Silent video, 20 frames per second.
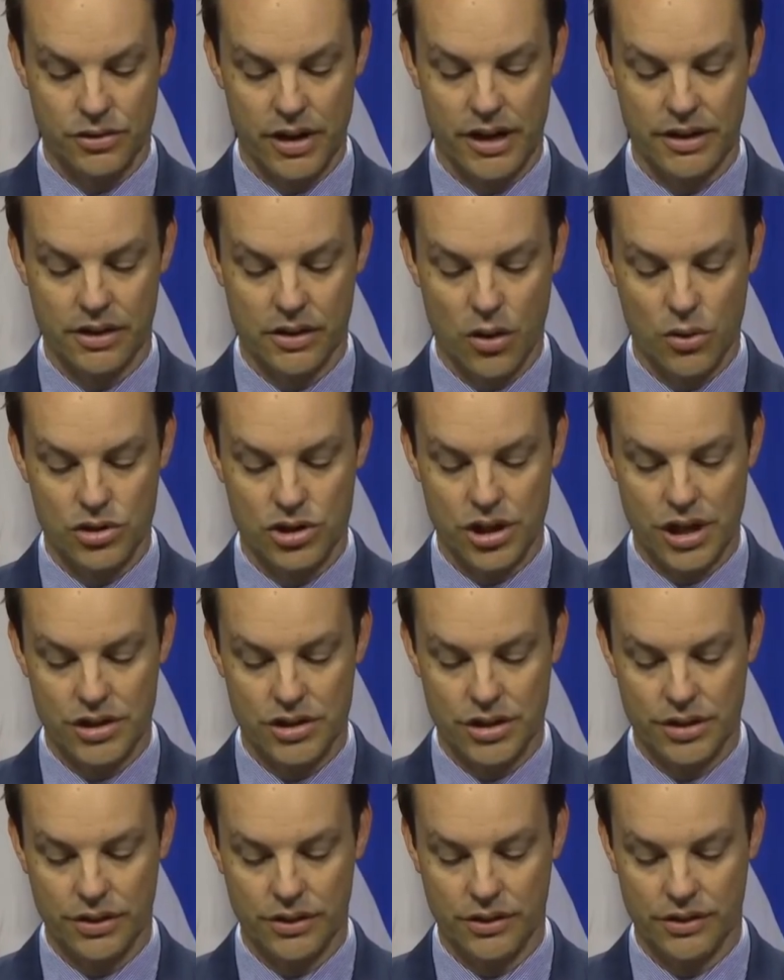trade
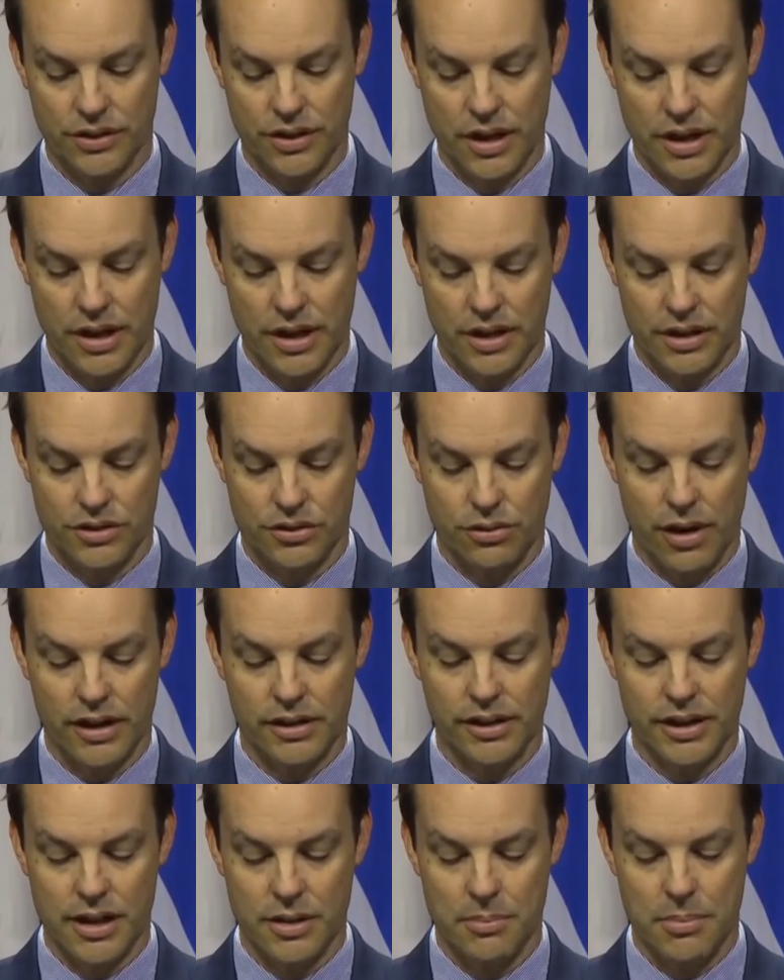negotiations,
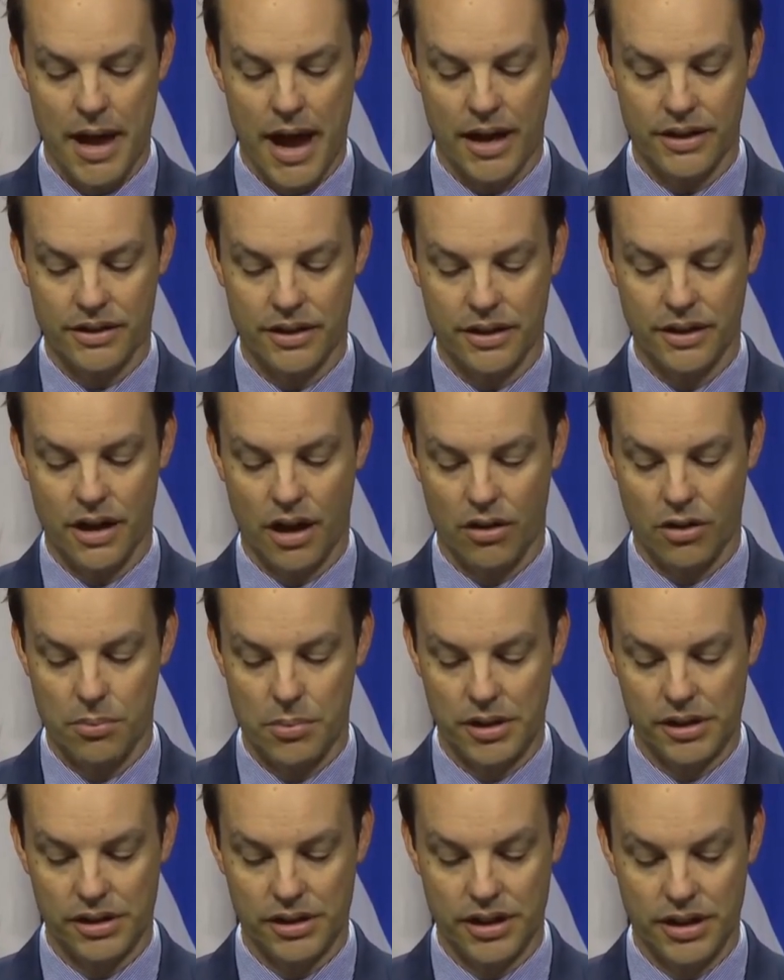directly impacting our
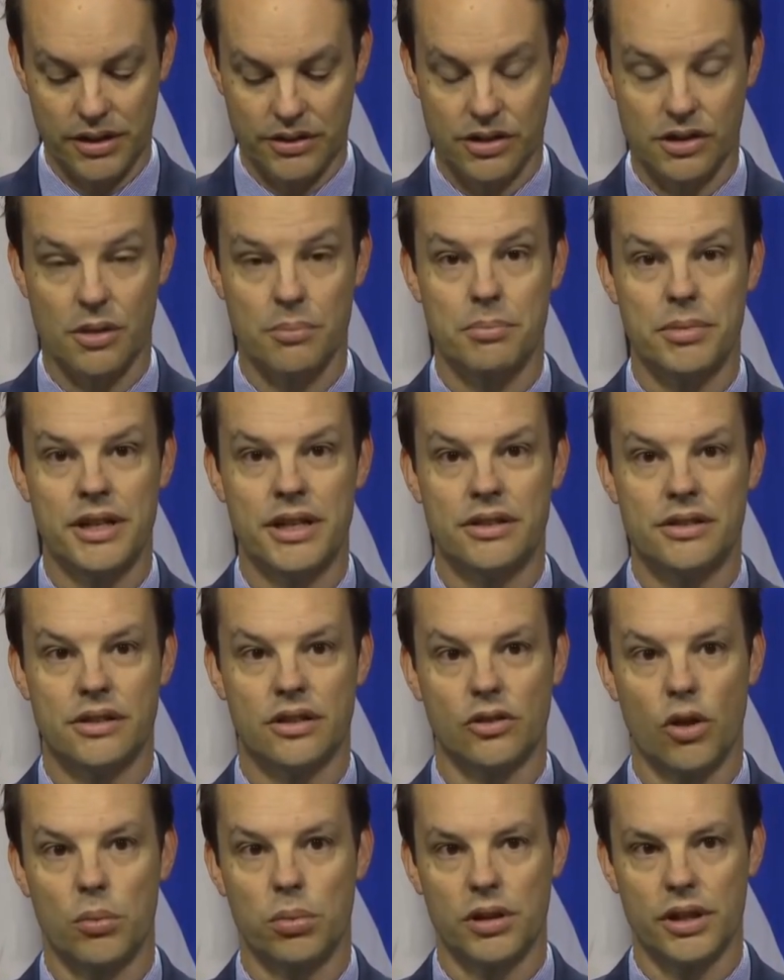ability to compete
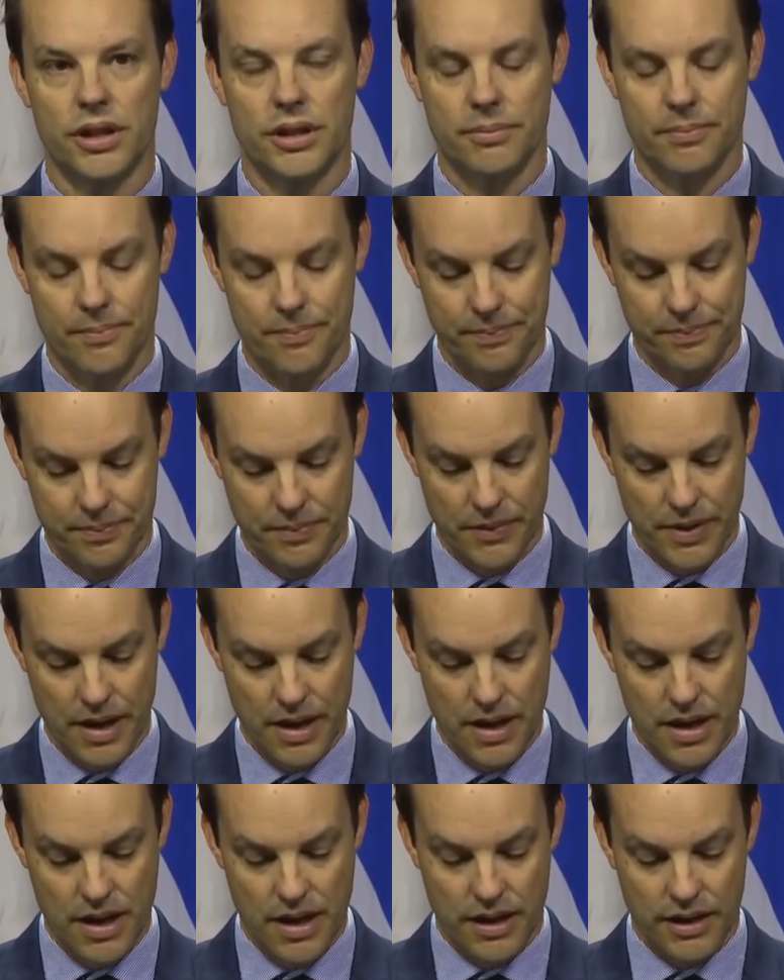globally.
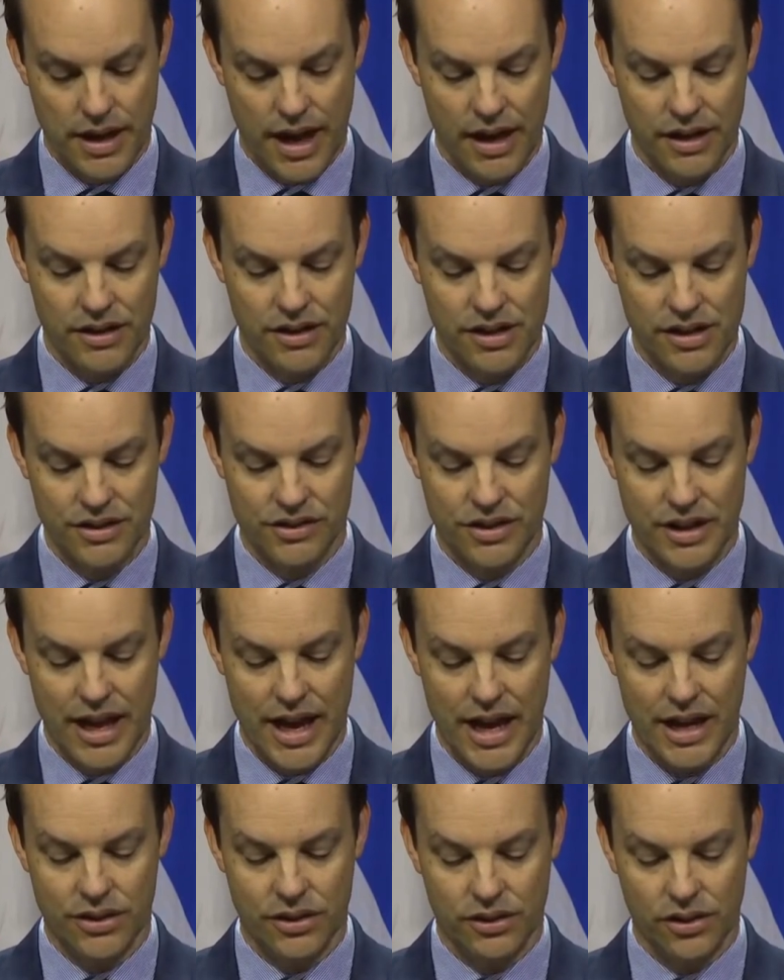Canada is the
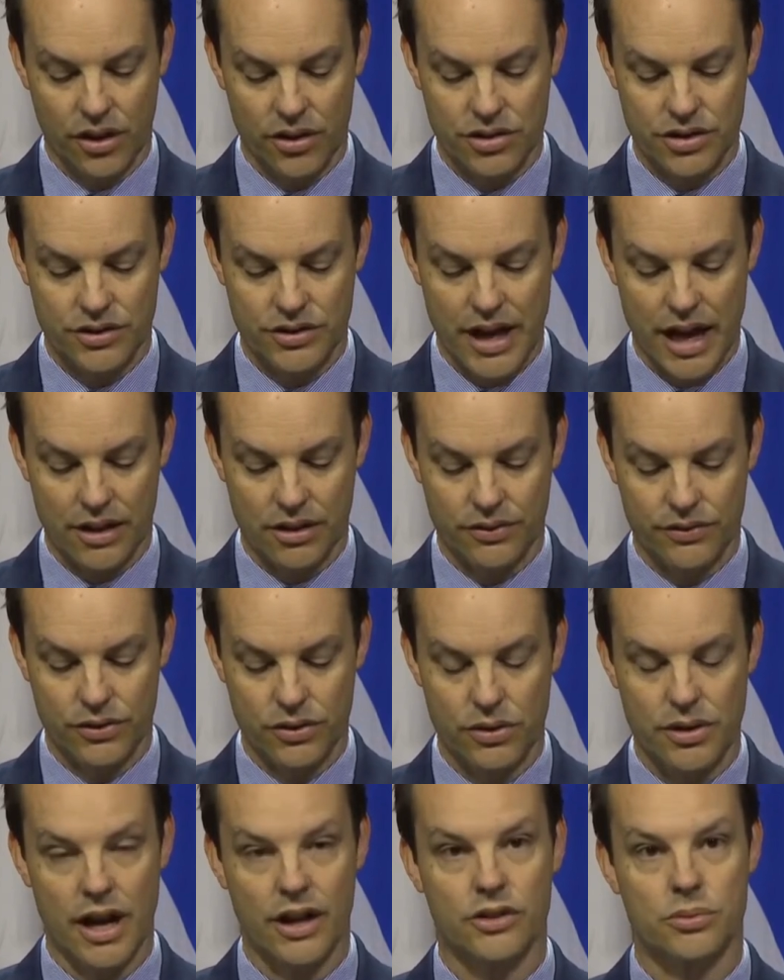eighth largest
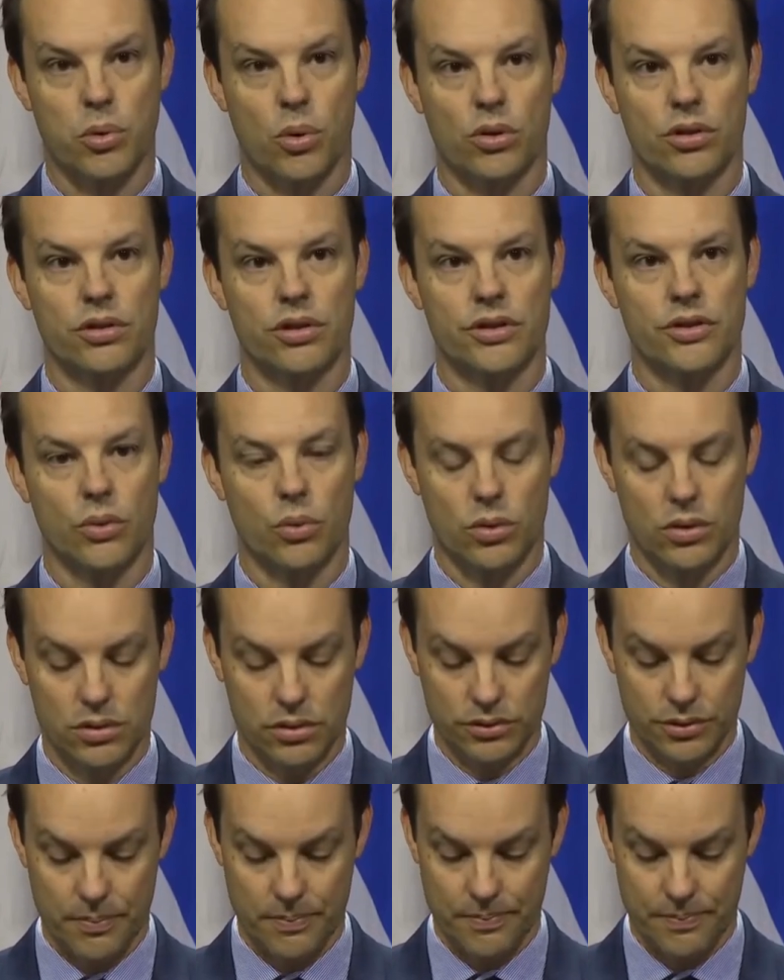agri-food exporter in the
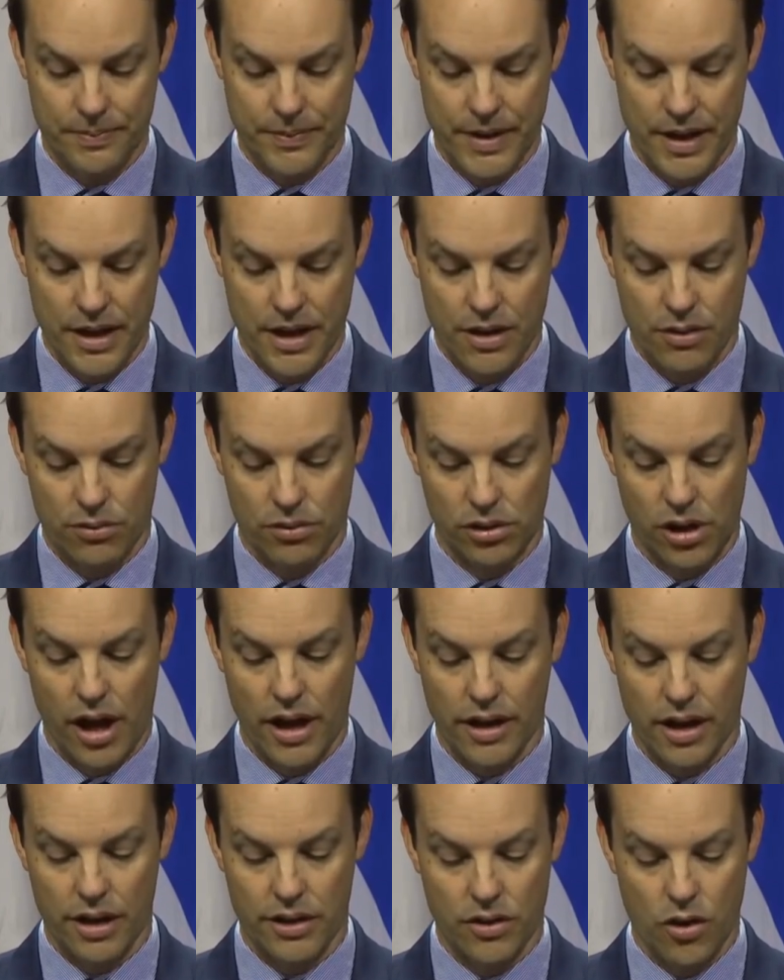world,
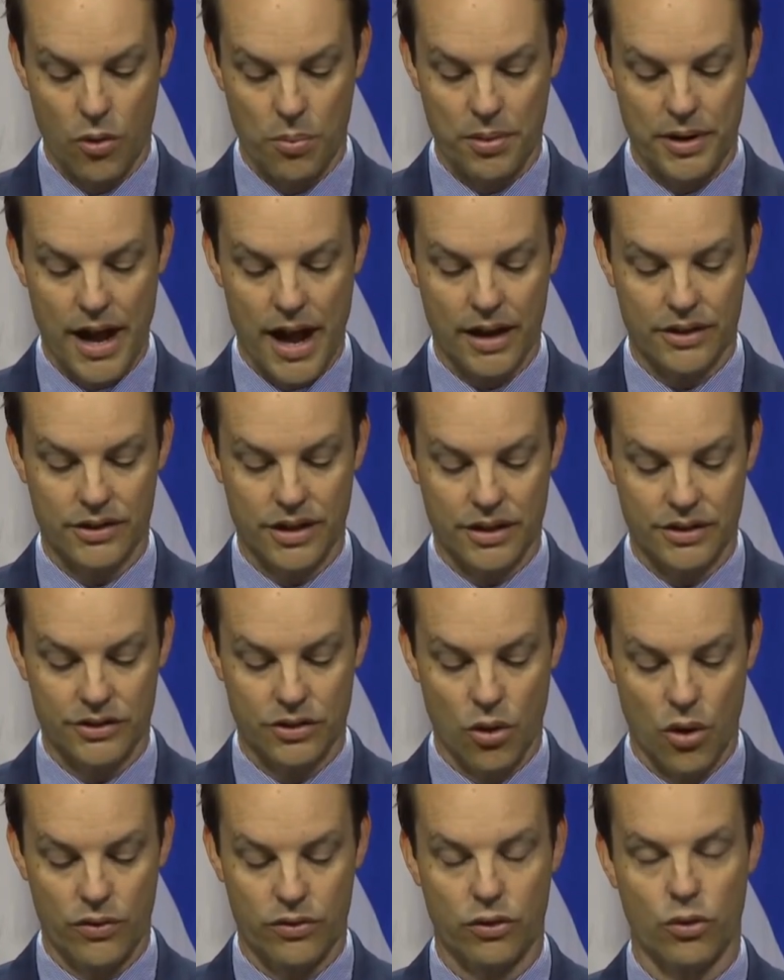relying on open access
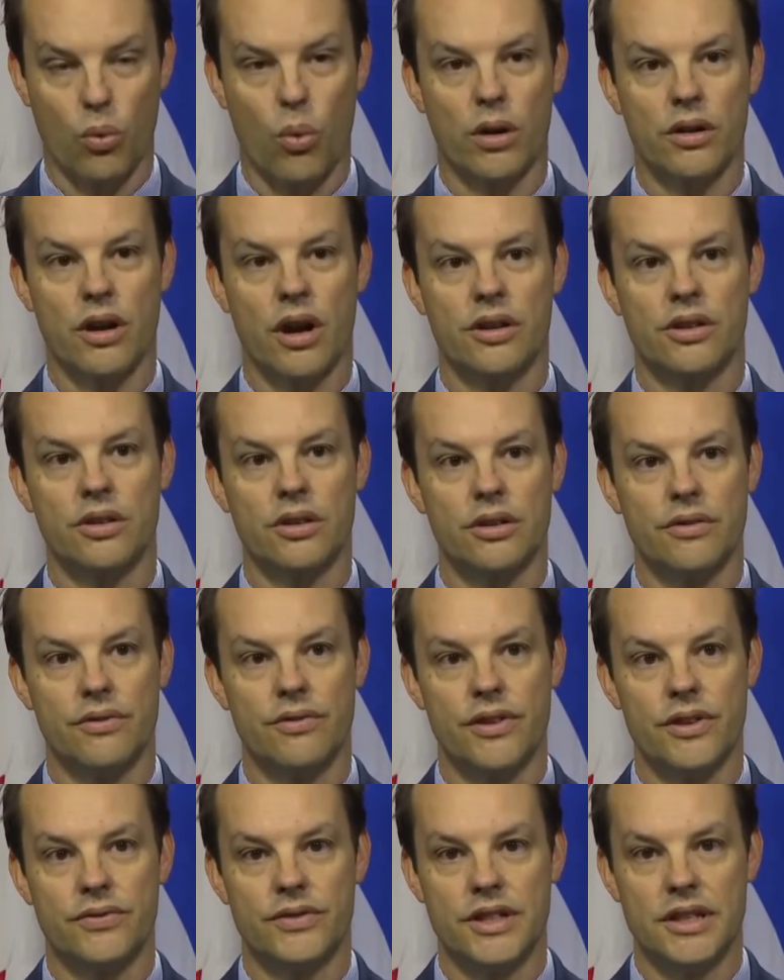to over
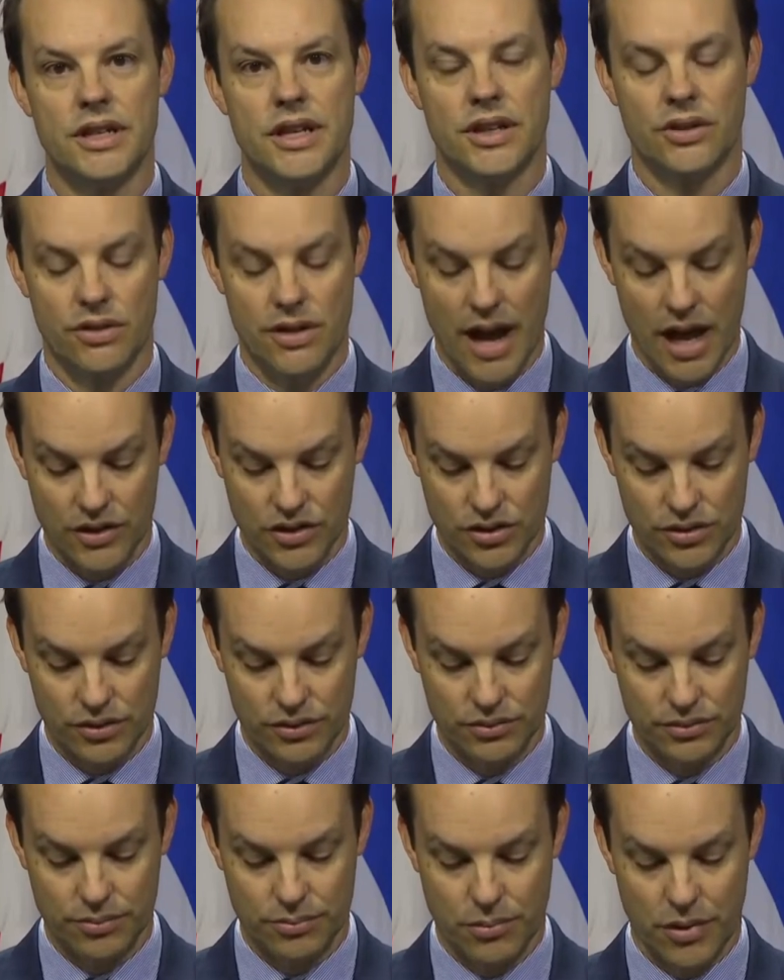150
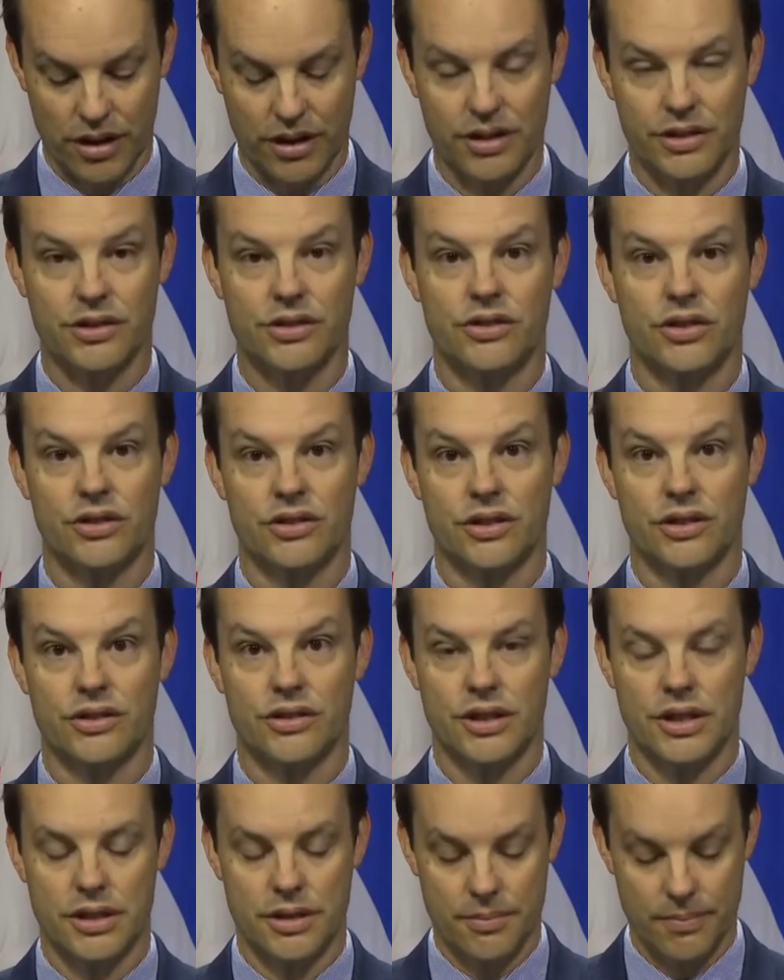international markets to
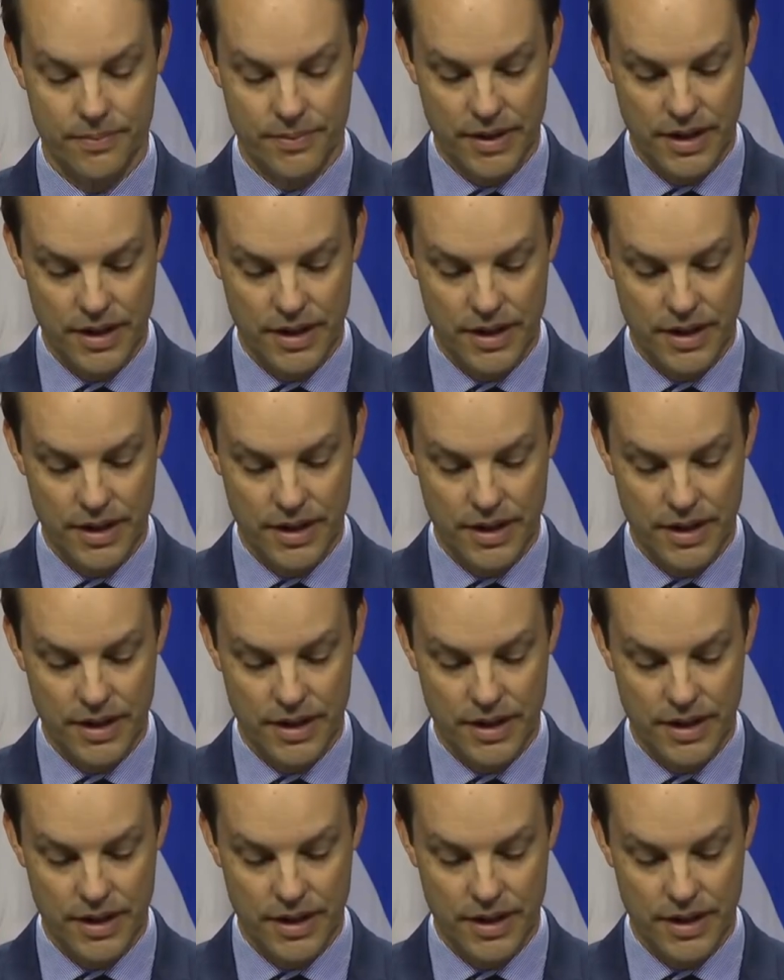succeed.